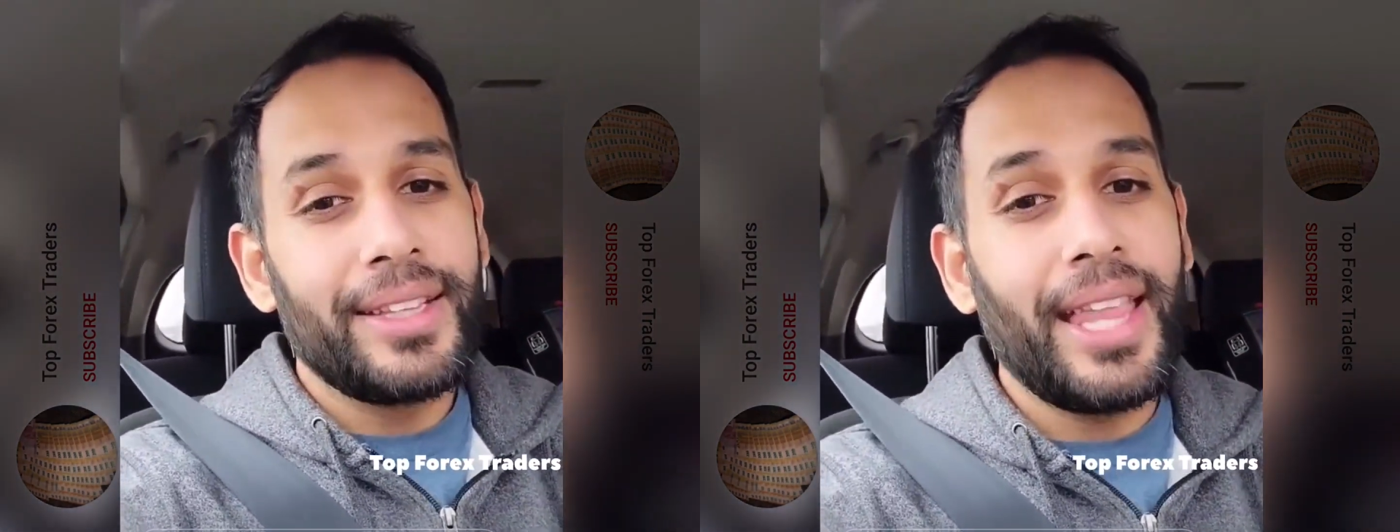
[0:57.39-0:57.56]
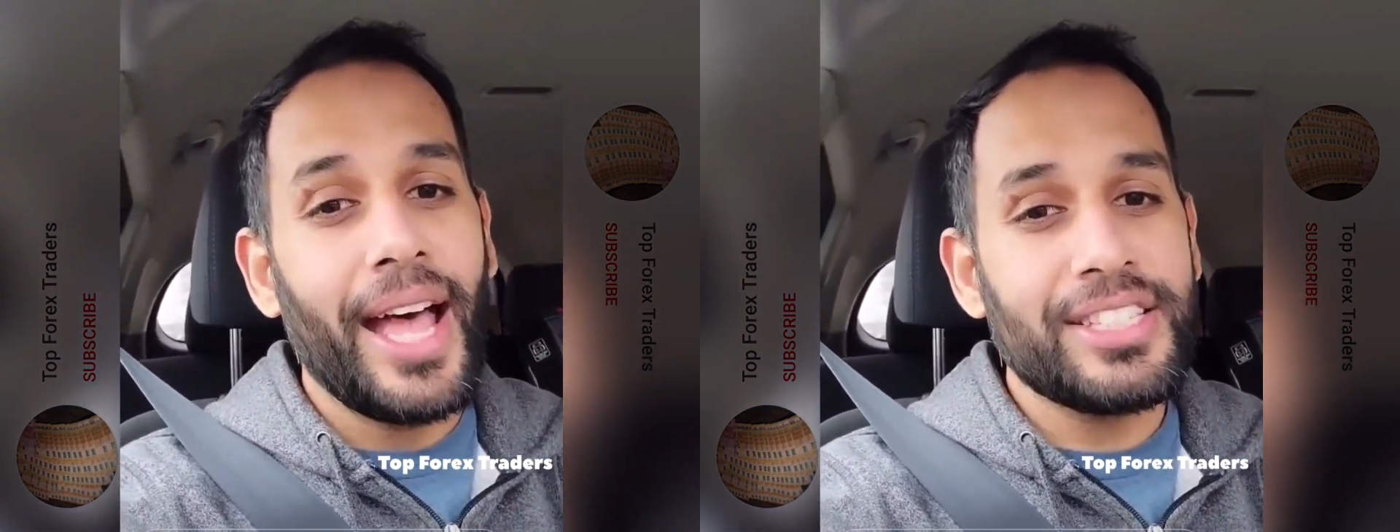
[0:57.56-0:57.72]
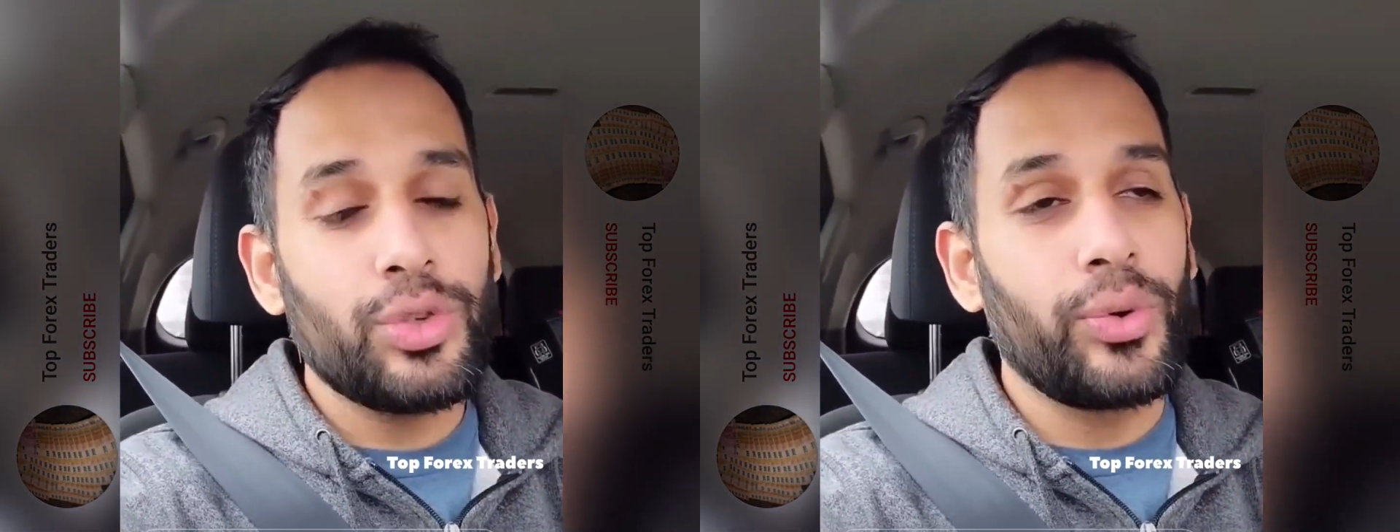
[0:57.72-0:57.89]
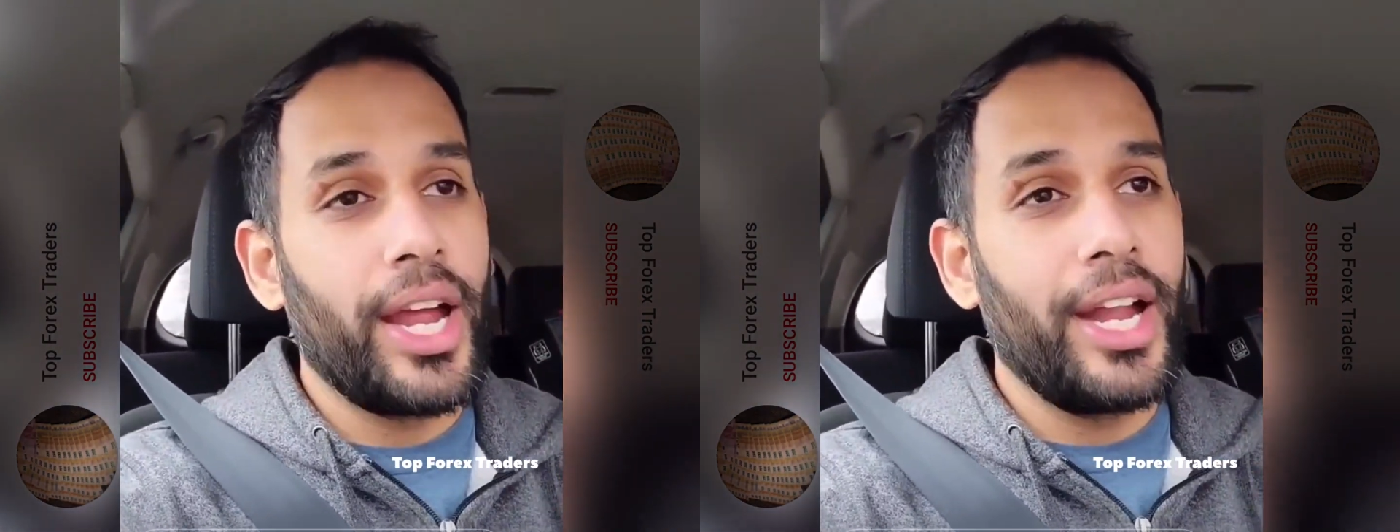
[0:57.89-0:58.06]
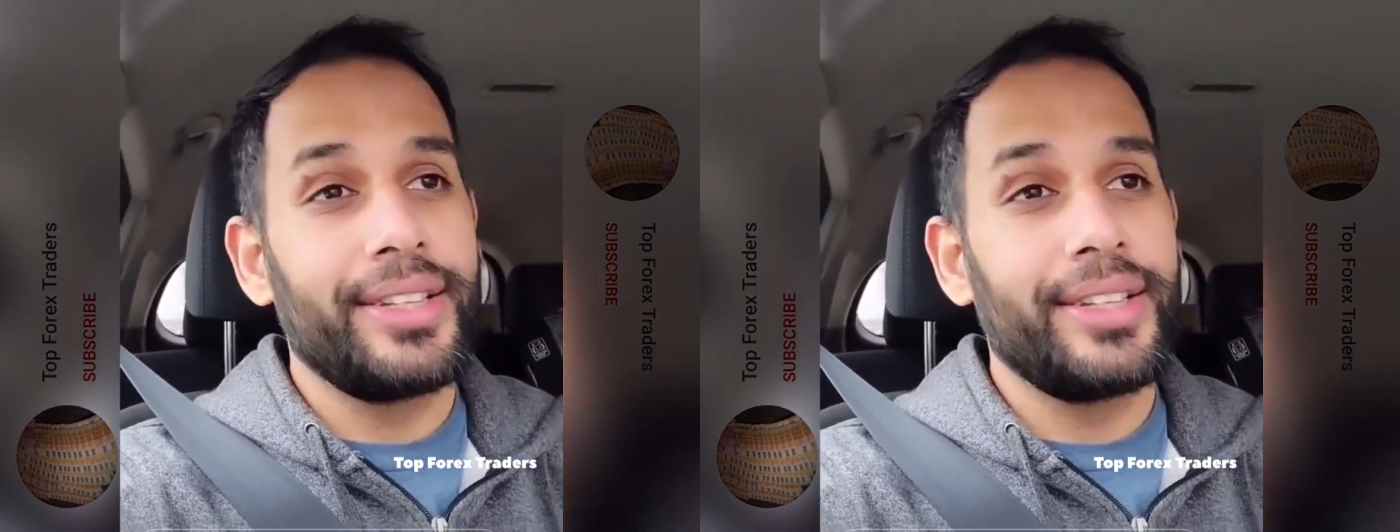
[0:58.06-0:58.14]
that's where